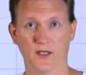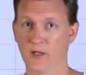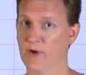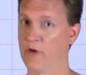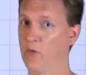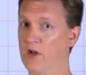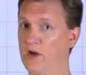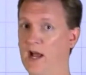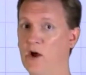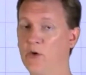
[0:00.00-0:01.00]
You might
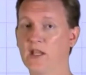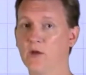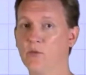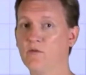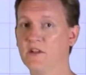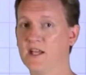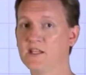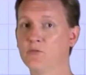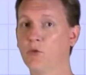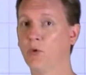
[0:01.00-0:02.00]
wonder how we can move the
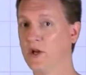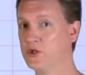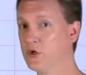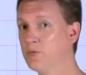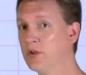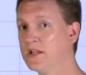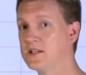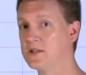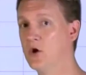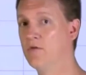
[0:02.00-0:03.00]
decimal point 2
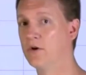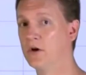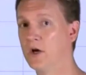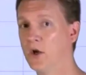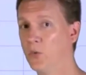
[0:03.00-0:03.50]
places over